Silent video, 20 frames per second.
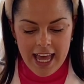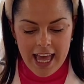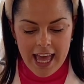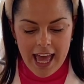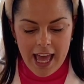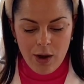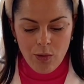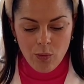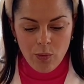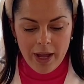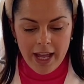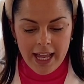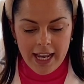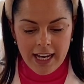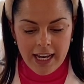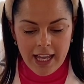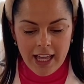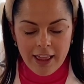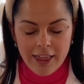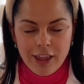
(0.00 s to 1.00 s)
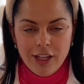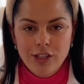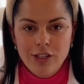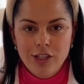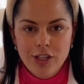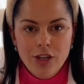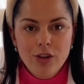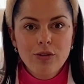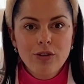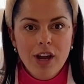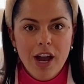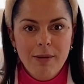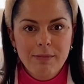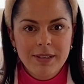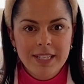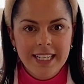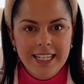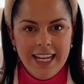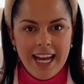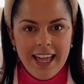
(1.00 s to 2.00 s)
And when the two come
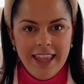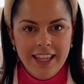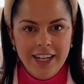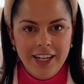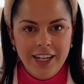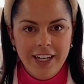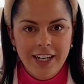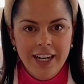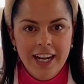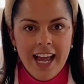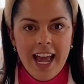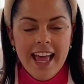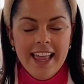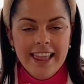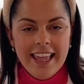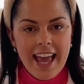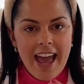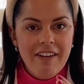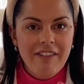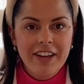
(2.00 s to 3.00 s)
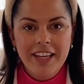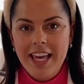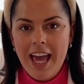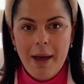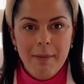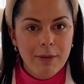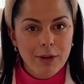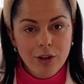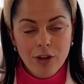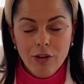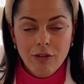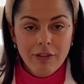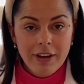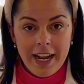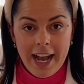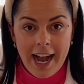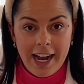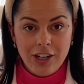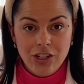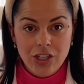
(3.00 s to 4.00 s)
together, they have a chemical
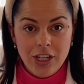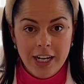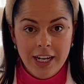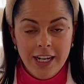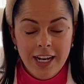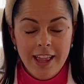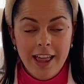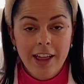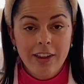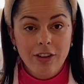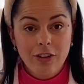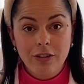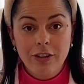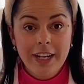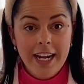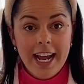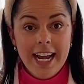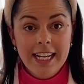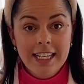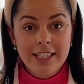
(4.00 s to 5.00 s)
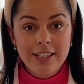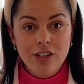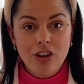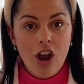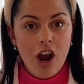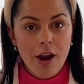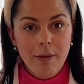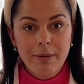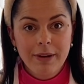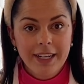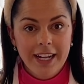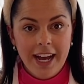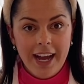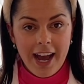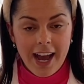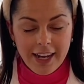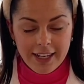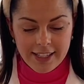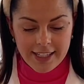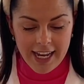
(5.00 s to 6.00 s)
reaction that creates carbon
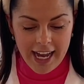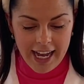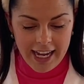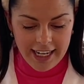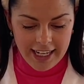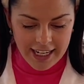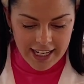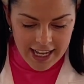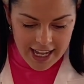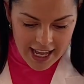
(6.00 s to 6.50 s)
dioxide.